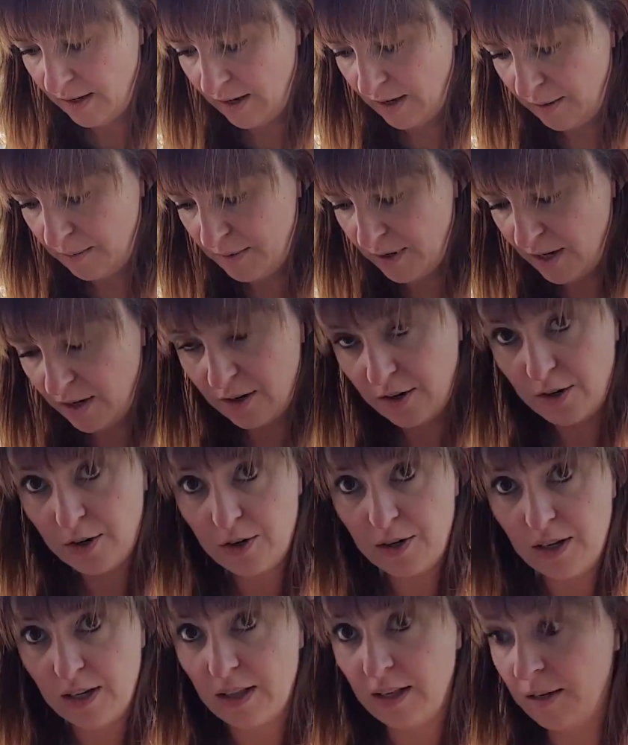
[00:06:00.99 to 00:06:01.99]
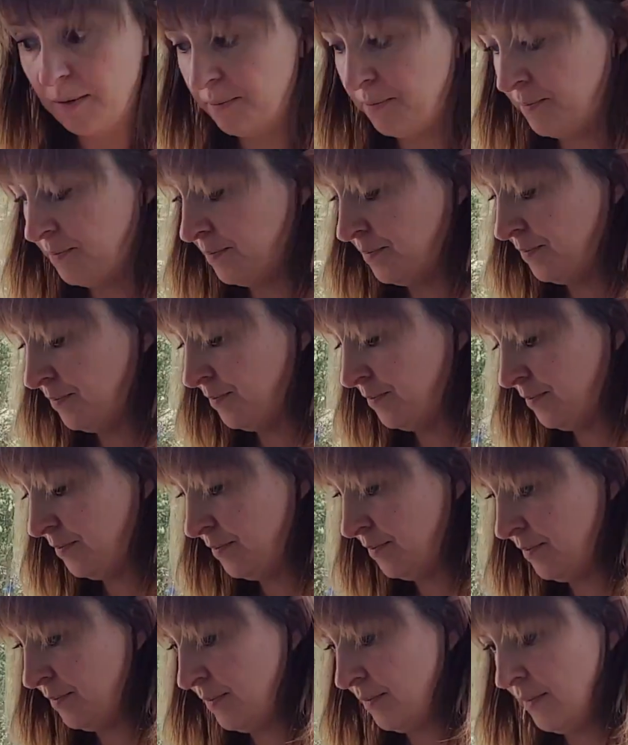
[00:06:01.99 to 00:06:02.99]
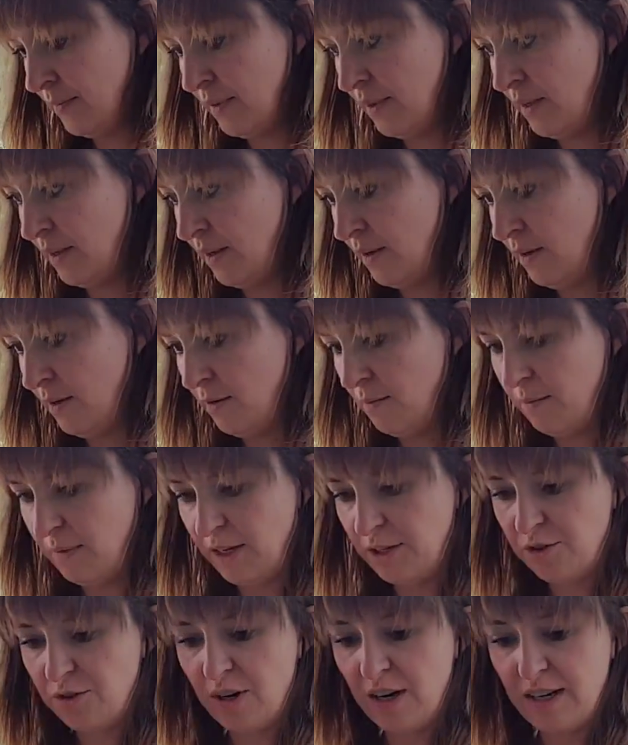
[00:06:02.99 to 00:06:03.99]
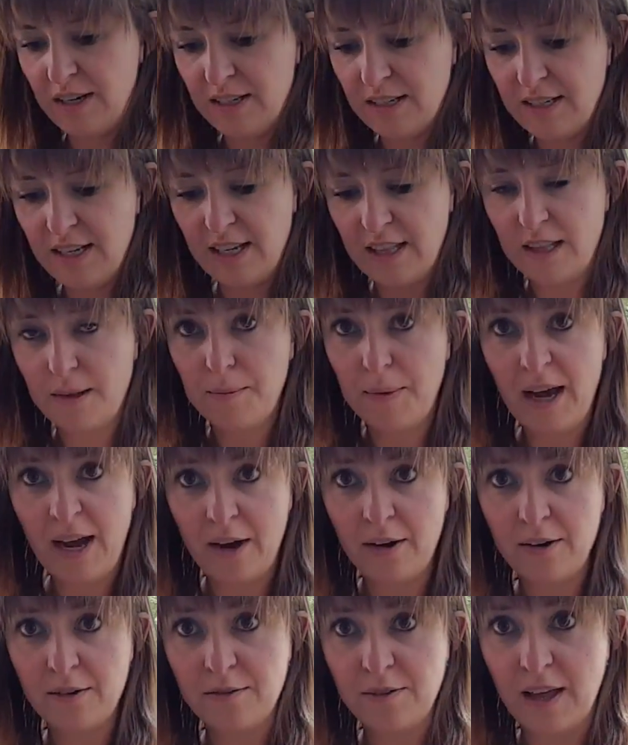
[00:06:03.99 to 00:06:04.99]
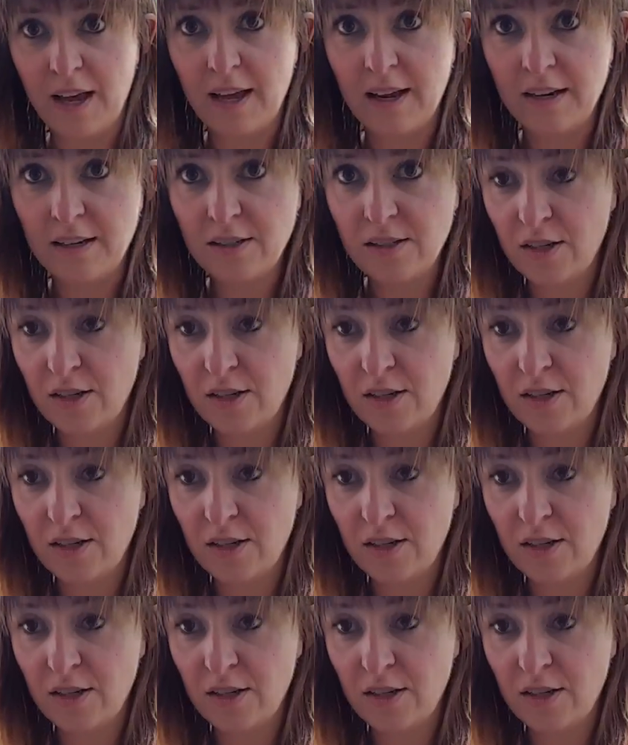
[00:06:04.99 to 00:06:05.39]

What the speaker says: I'm not hurting them by trying to take them out of that.